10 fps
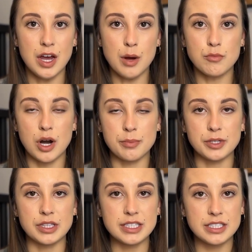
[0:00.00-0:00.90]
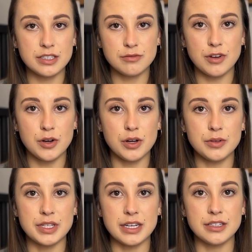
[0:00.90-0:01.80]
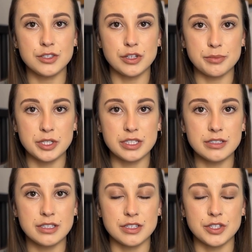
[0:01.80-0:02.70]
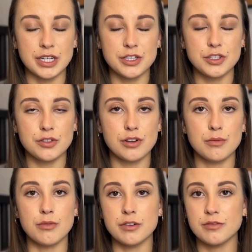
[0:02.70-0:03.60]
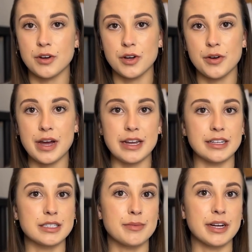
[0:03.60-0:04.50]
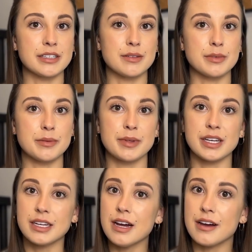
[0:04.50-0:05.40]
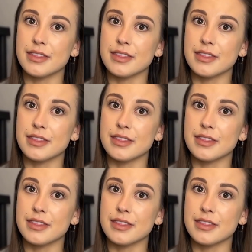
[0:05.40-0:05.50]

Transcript: proper listing photos and descriptions because you can't just throw up one photo and expect somebody to be like, yeah,